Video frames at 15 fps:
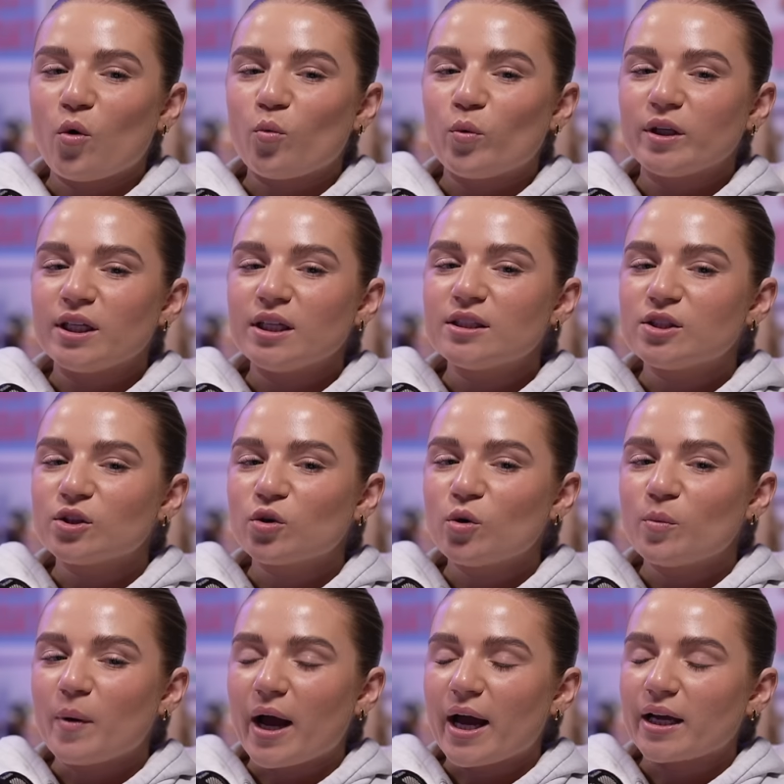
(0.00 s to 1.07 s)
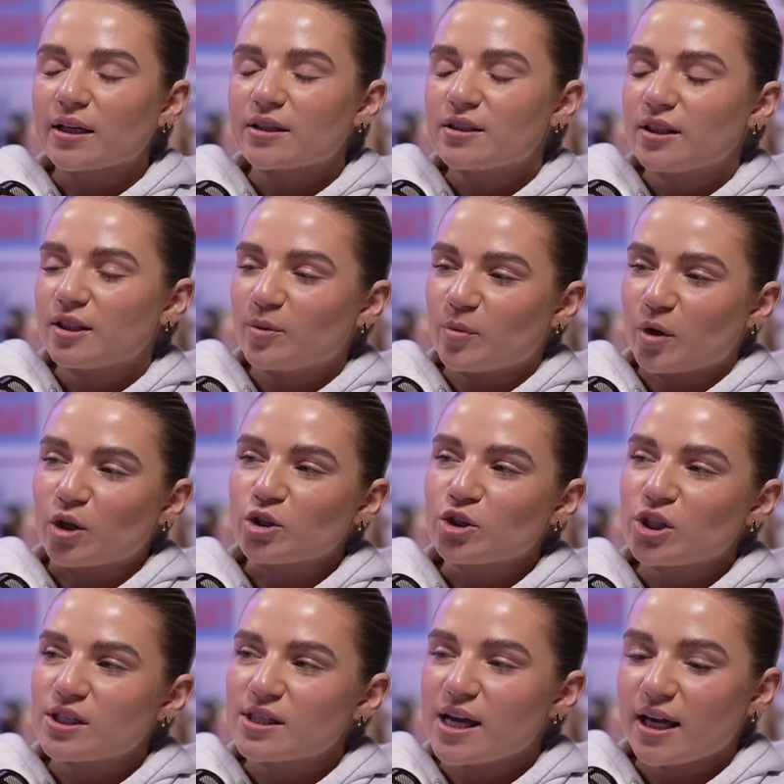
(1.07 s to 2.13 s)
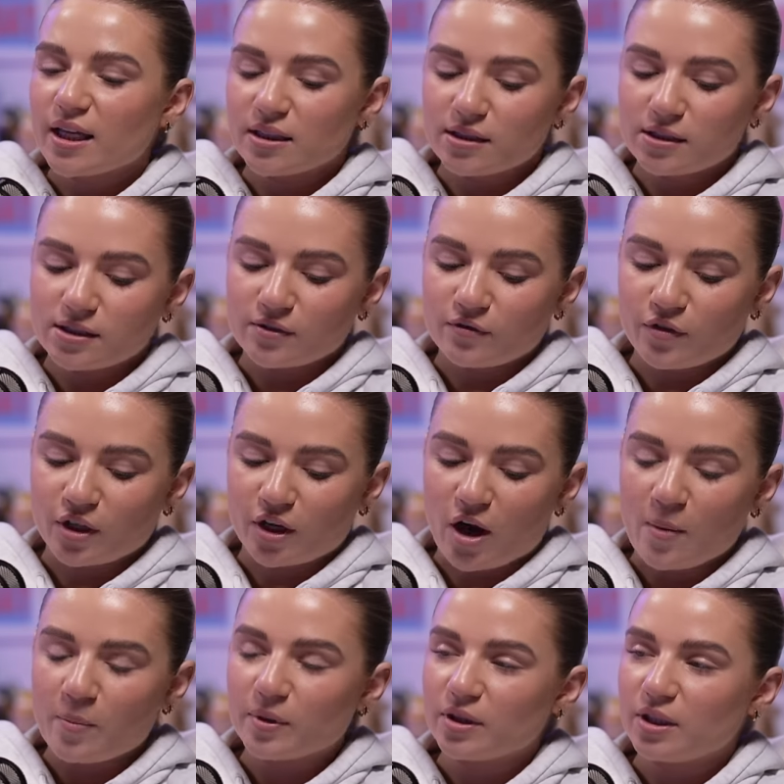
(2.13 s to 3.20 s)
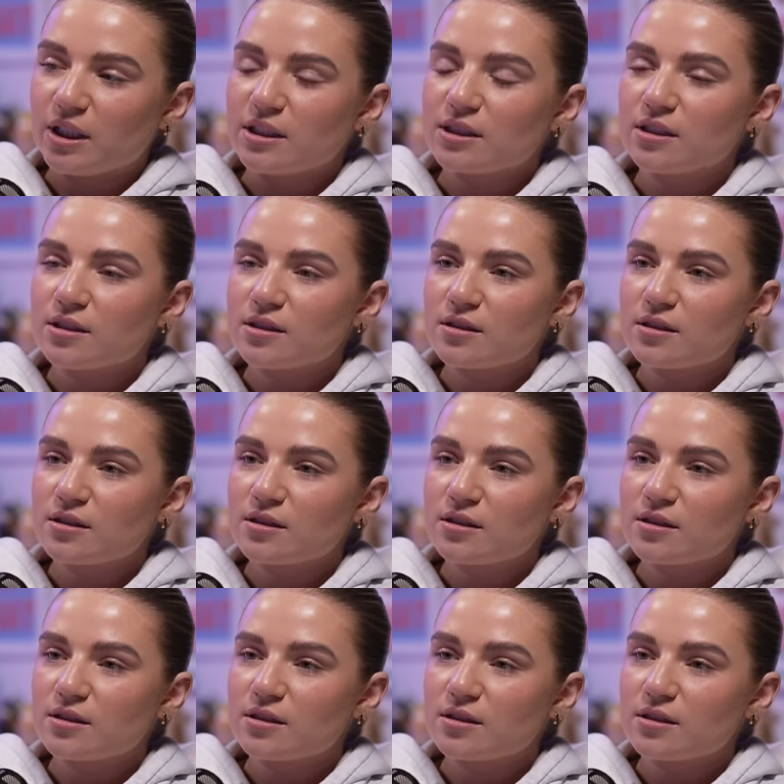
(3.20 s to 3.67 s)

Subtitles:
We need to go back to the brunch a second for a couple of reasons.